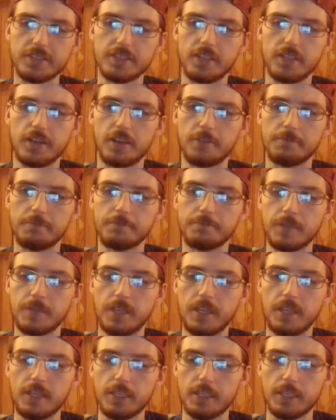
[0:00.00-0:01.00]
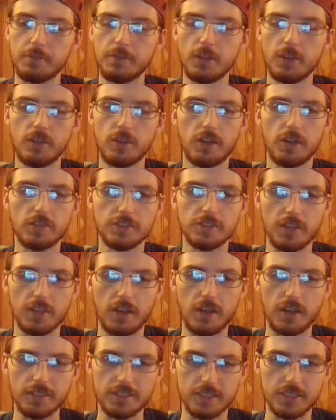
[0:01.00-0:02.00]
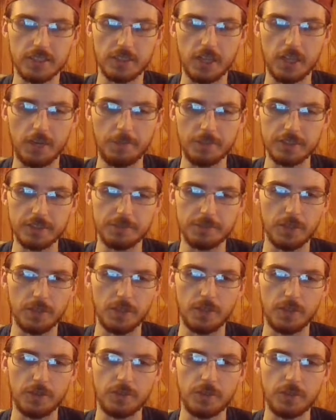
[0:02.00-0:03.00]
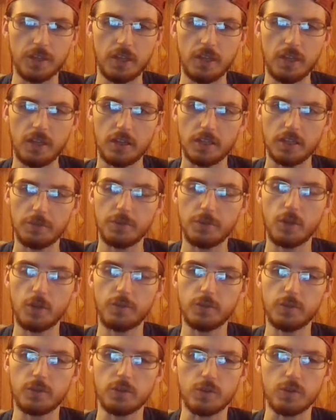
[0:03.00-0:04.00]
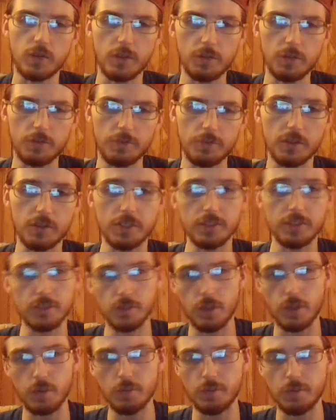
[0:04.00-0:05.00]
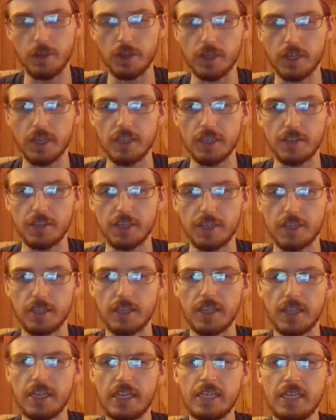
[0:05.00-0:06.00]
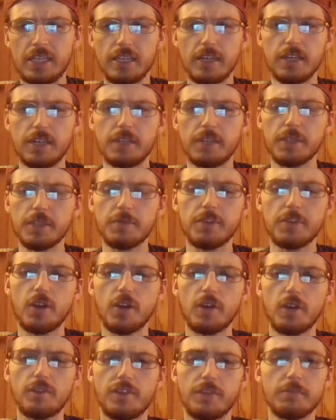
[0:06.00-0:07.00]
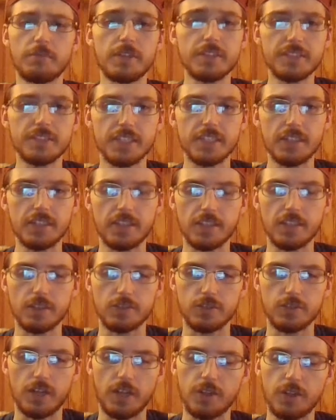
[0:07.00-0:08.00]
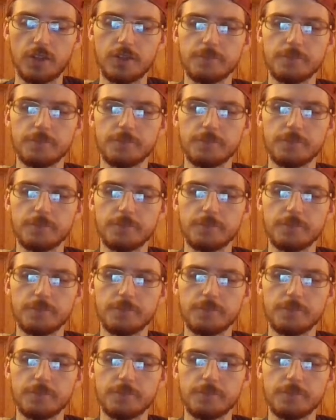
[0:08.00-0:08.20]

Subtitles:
Let me know y'all's thoughts in the comments below. Let me know if you agree with me or disagree with me on anything. Let me know if I missed anything in the trailer.